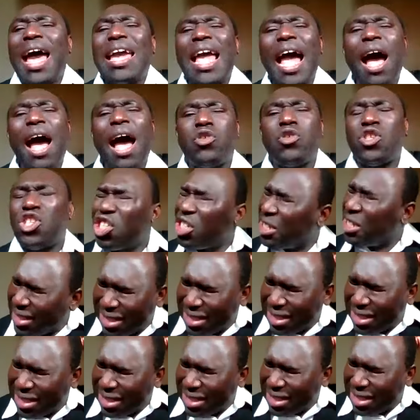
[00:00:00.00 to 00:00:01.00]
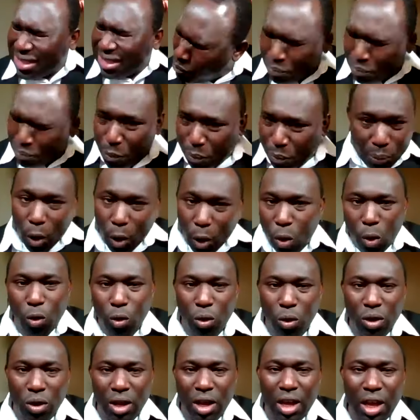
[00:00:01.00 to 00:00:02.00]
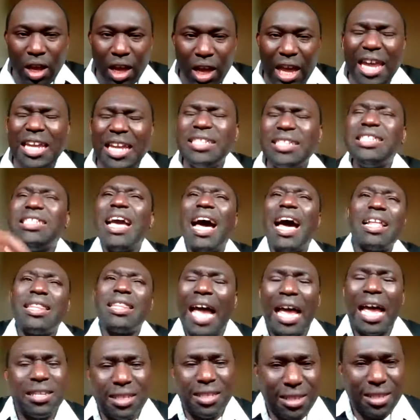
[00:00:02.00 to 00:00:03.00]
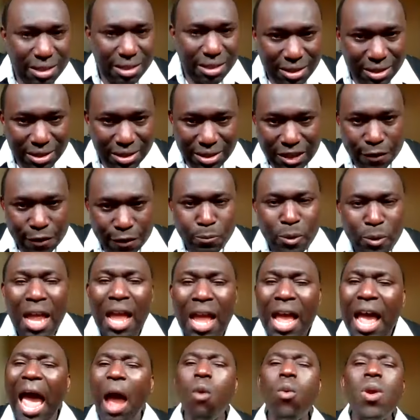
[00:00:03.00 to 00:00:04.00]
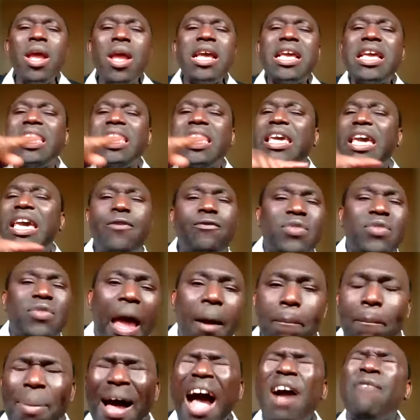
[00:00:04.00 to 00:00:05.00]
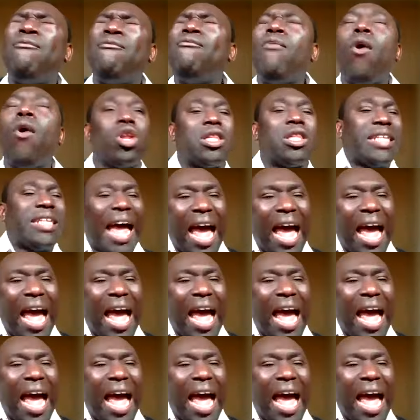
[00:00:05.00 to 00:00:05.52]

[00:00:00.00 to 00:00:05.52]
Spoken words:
I have cheated people in their taxes, I will give them back four